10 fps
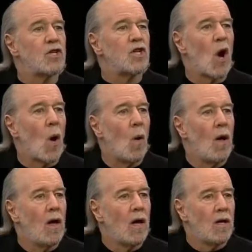The show.
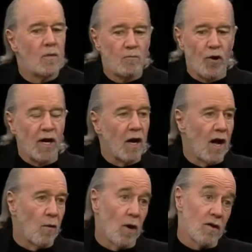Bring it
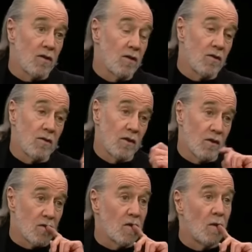on. I want to see the circus.